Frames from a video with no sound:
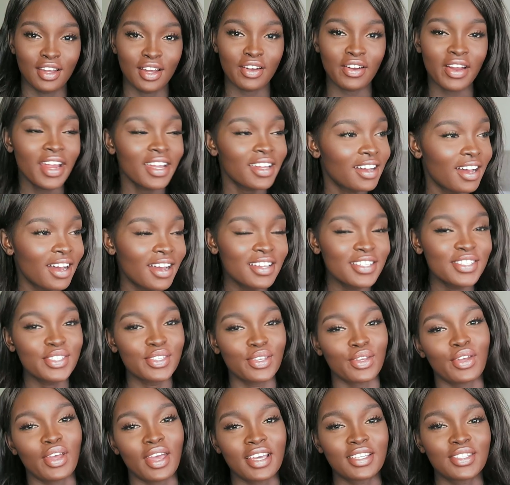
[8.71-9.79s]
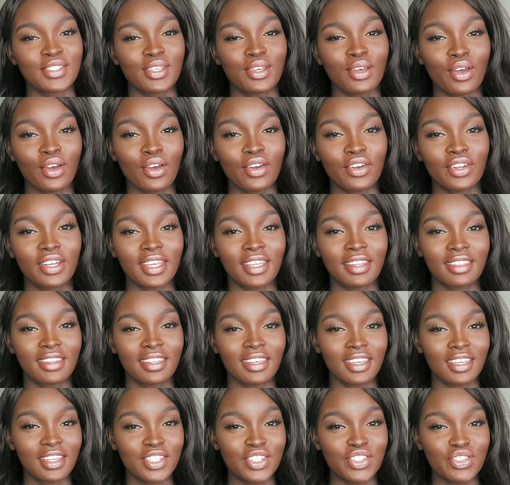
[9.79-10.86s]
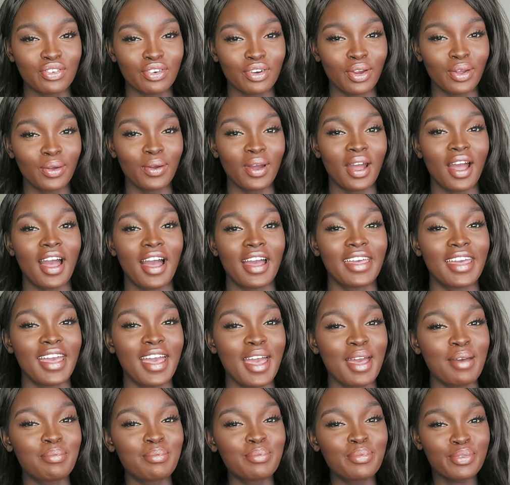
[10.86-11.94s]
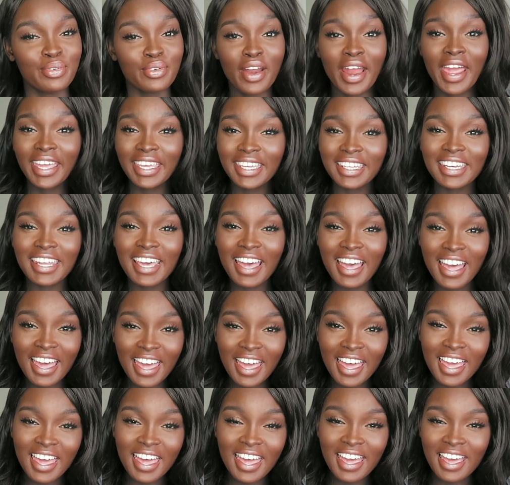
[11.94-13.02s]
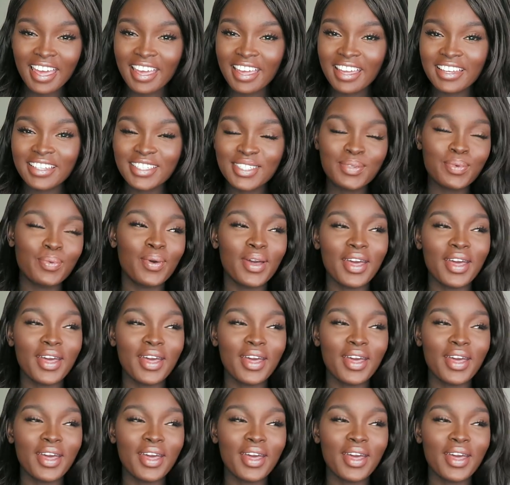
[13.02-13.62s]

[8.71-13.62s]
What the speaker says: Alright guys, so as you heard in the intro, I am pregnant!